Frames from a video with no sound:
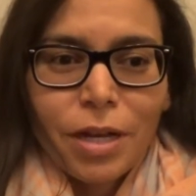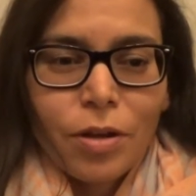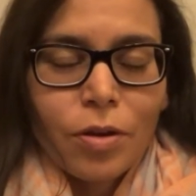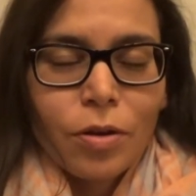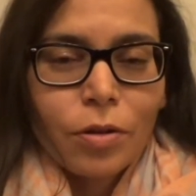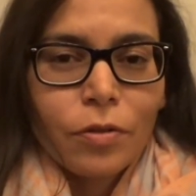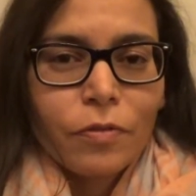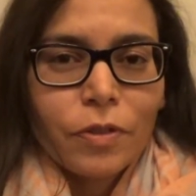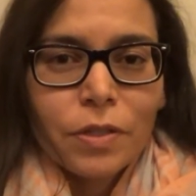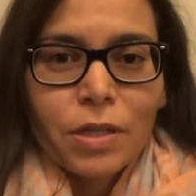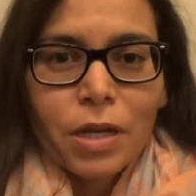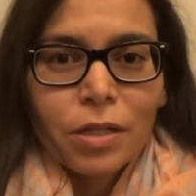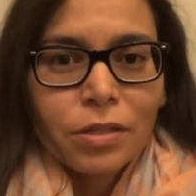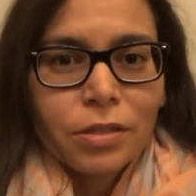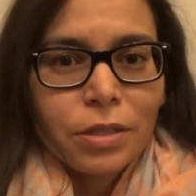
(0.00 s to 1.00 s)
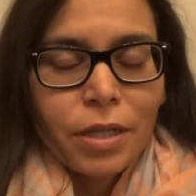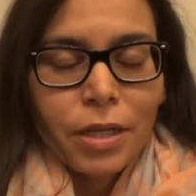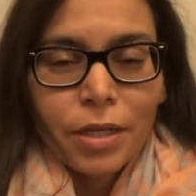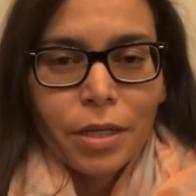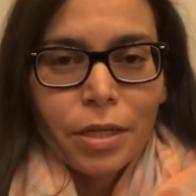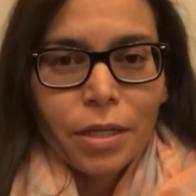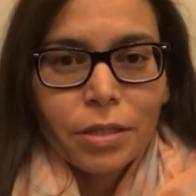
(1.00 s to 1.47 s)
all of a sudden
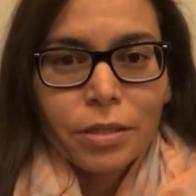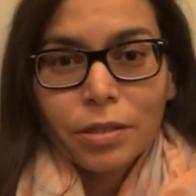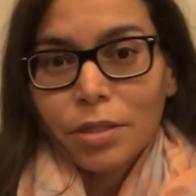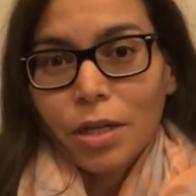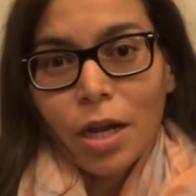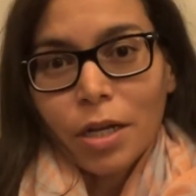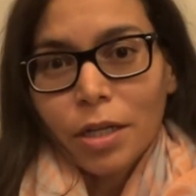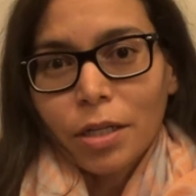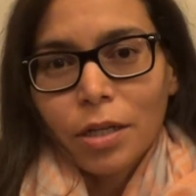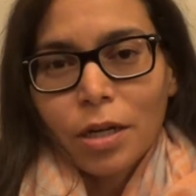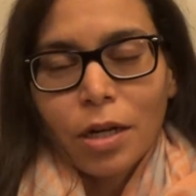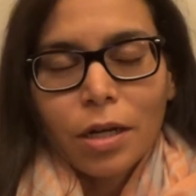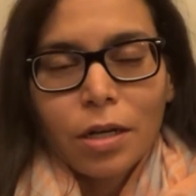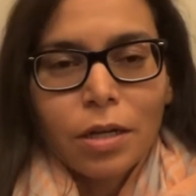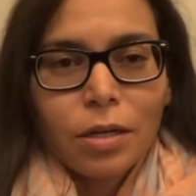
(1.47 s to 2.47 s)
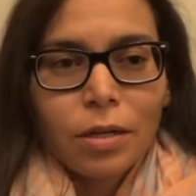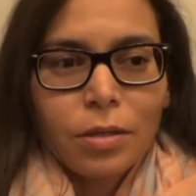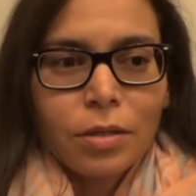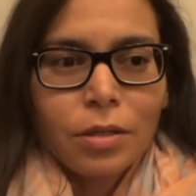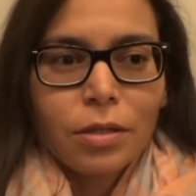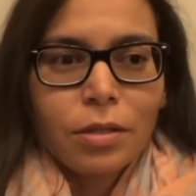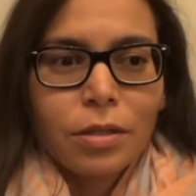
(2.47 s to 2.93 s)
and die
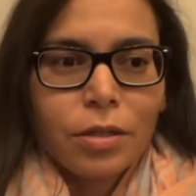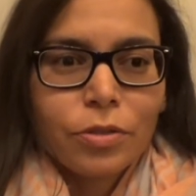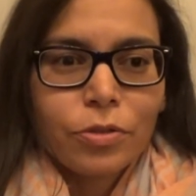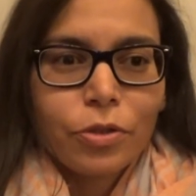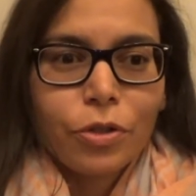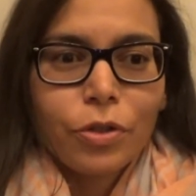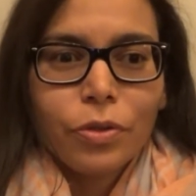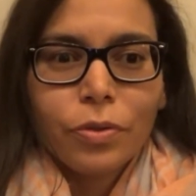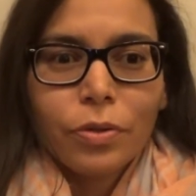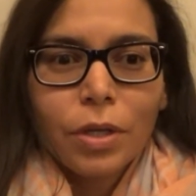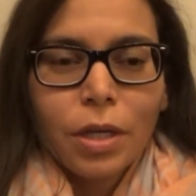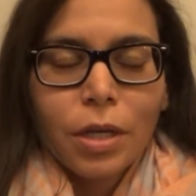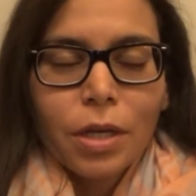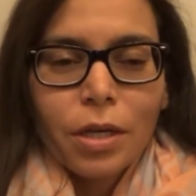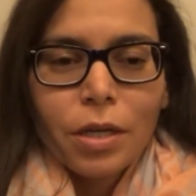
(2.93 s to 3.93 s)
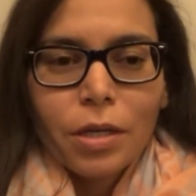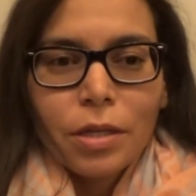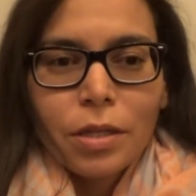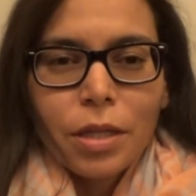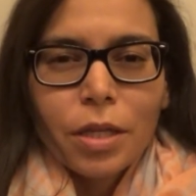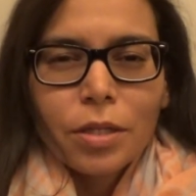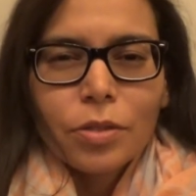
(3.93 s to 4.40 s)
uh, under you.
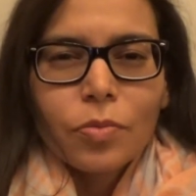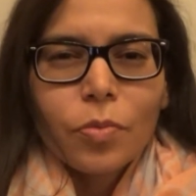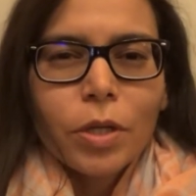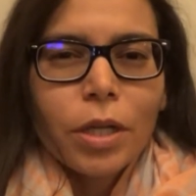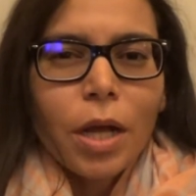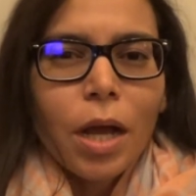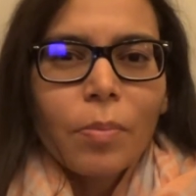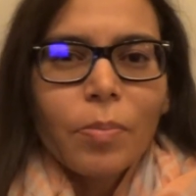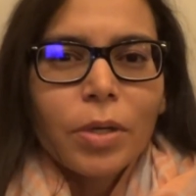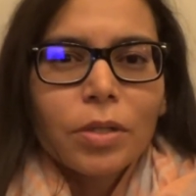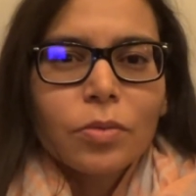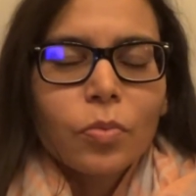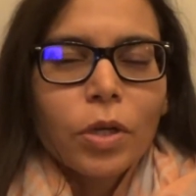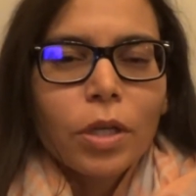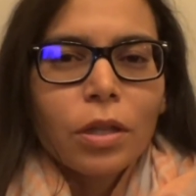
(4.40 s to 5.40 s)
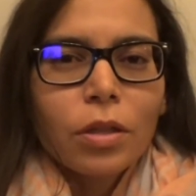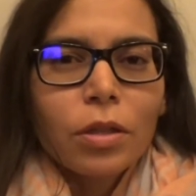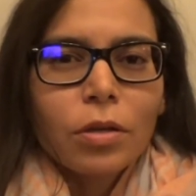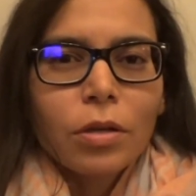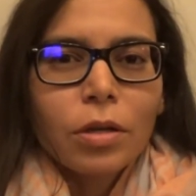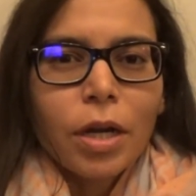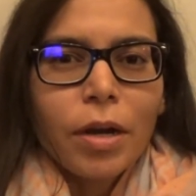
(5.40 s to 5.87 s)
That's what happened with
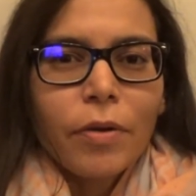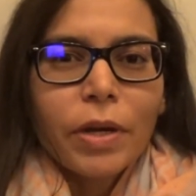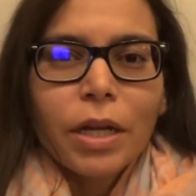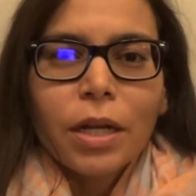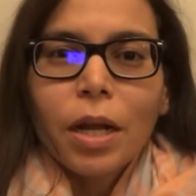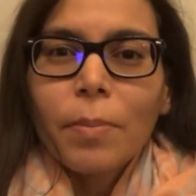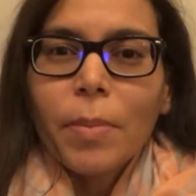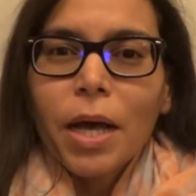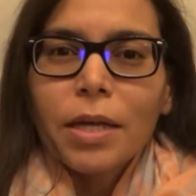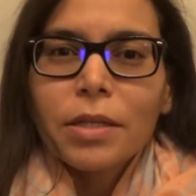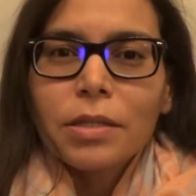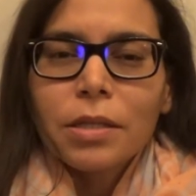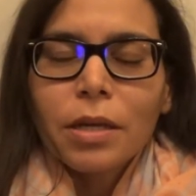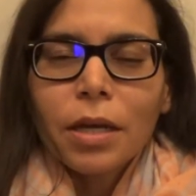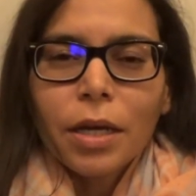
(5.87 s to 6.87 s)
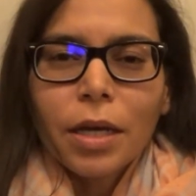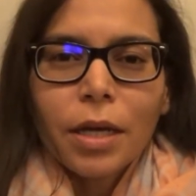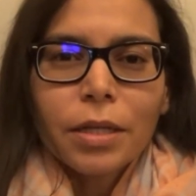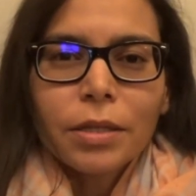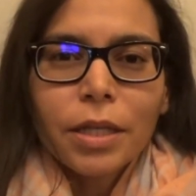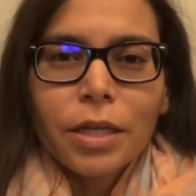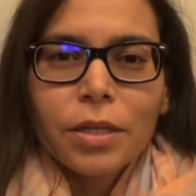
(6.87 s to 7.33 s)
uh, Eric Lamaze uh,
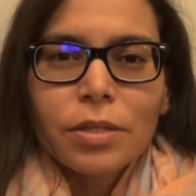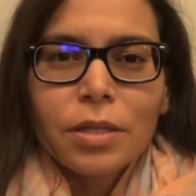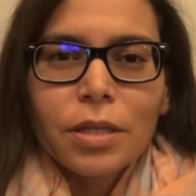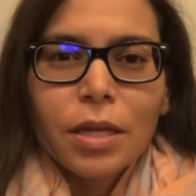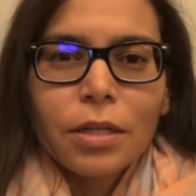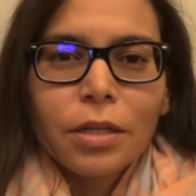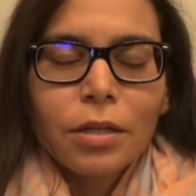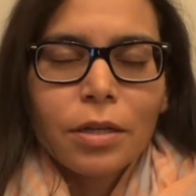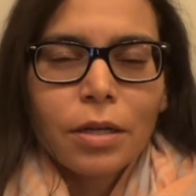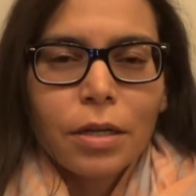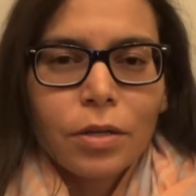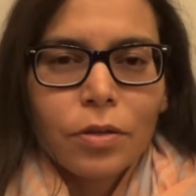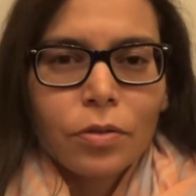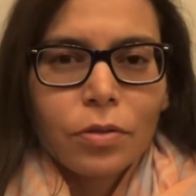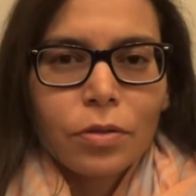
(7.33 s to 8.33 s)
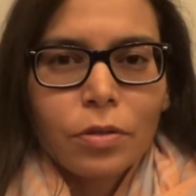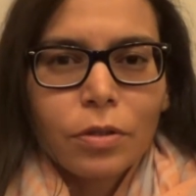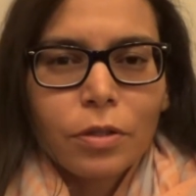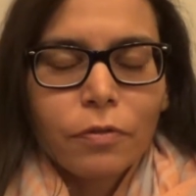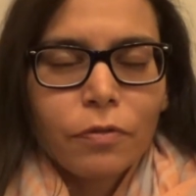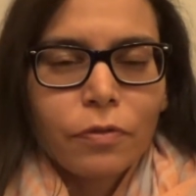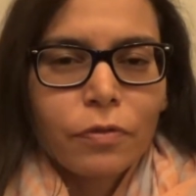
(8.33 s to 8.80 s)
and Hickstead. I don't know
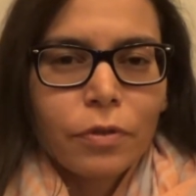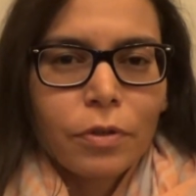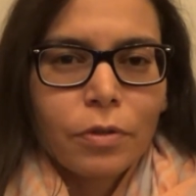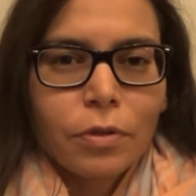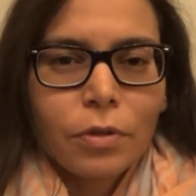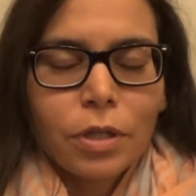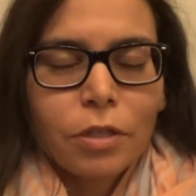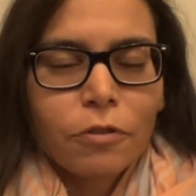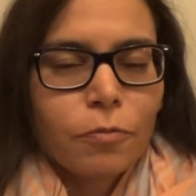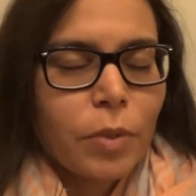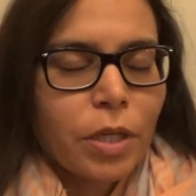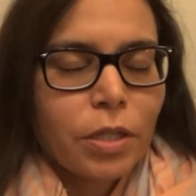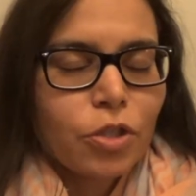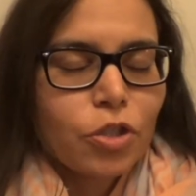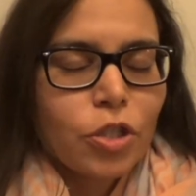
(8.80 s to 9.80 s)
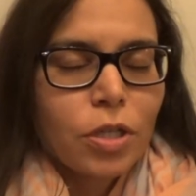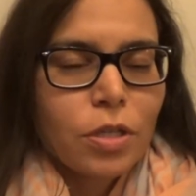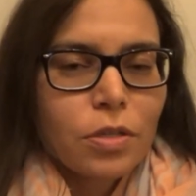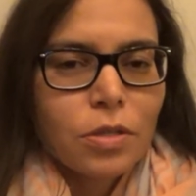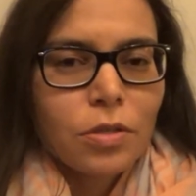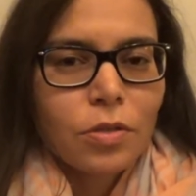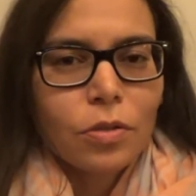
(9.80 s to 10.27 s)
if, uh, if by any
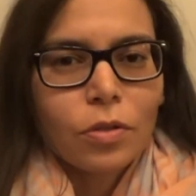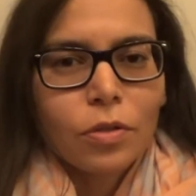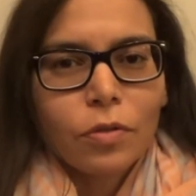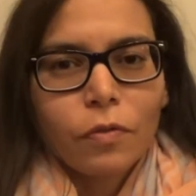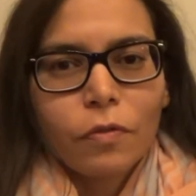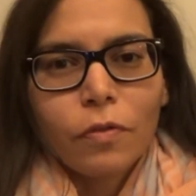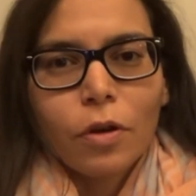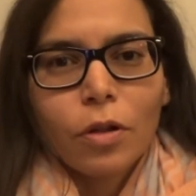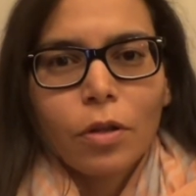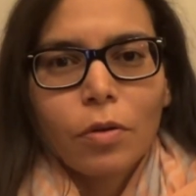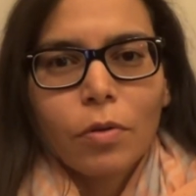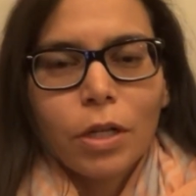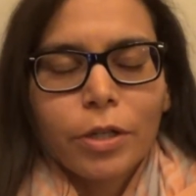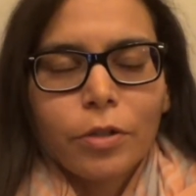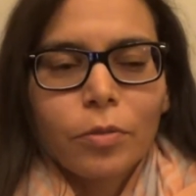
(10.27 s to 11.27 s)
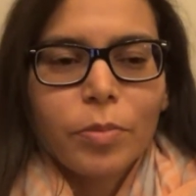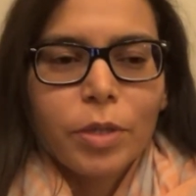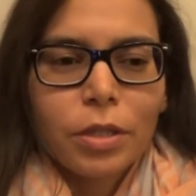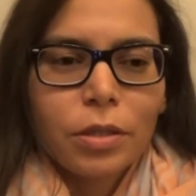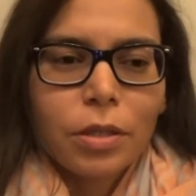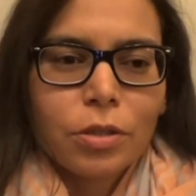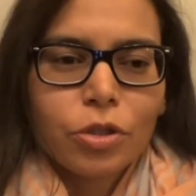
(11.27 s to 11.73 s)
chance uh, you follow a little
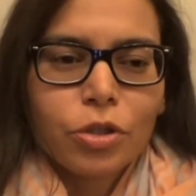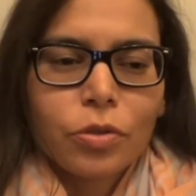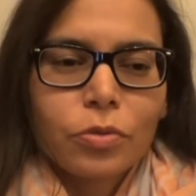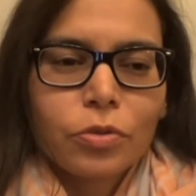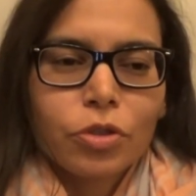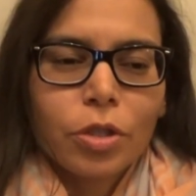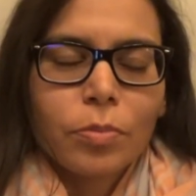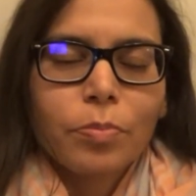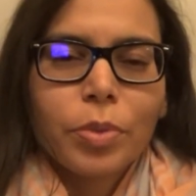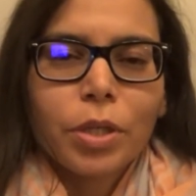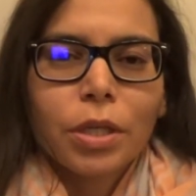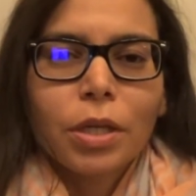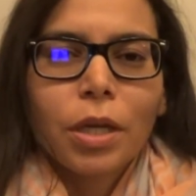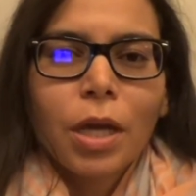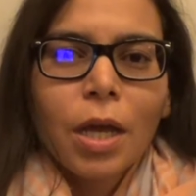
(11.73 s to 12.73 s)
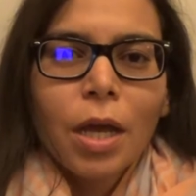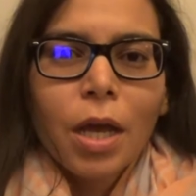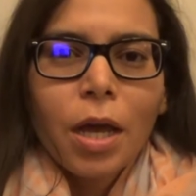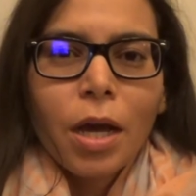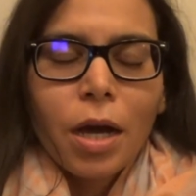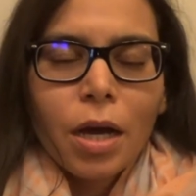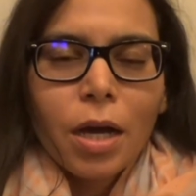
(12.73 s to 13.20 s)
bit the show jumping
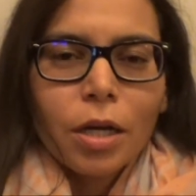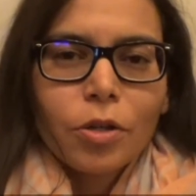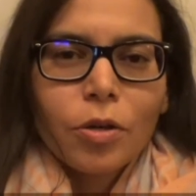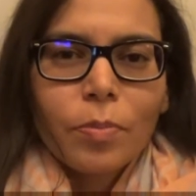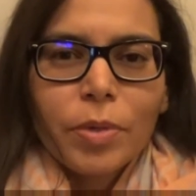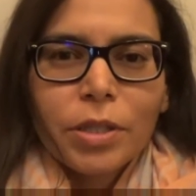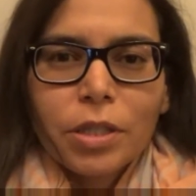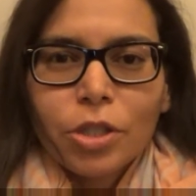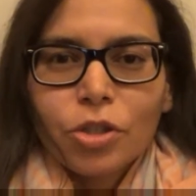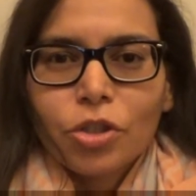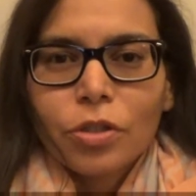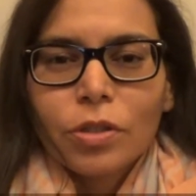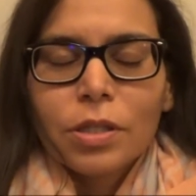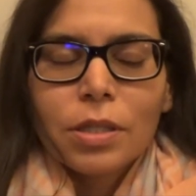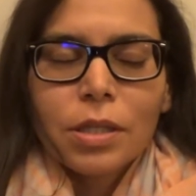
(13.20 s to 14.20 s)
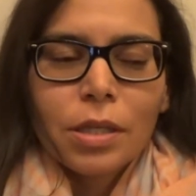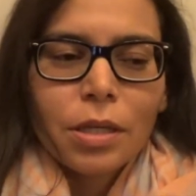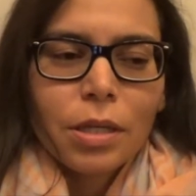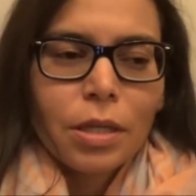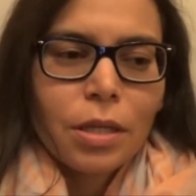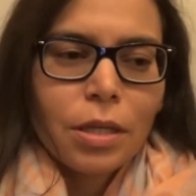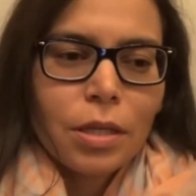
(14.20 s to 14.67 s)
competitions,
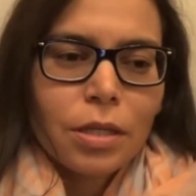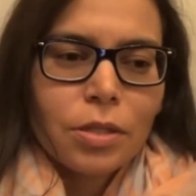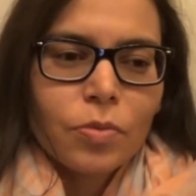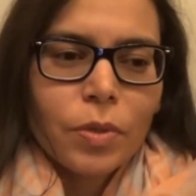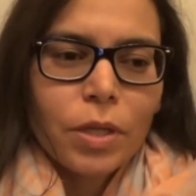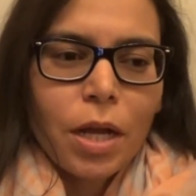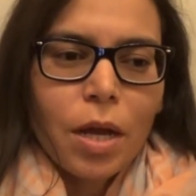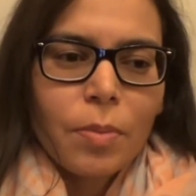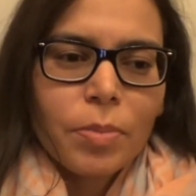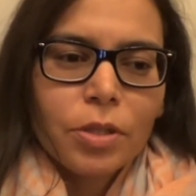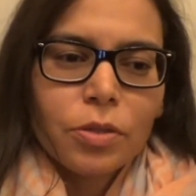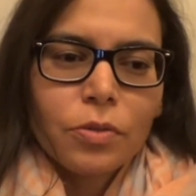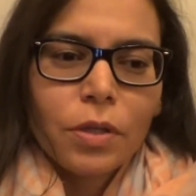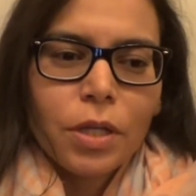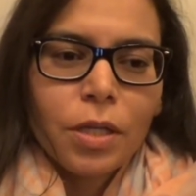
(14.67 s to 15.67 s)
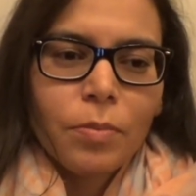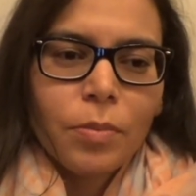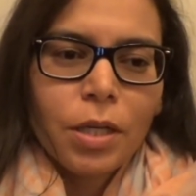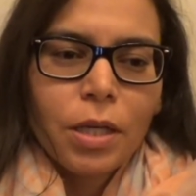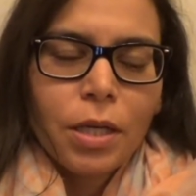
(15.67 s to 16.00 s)
and that's what happened to him.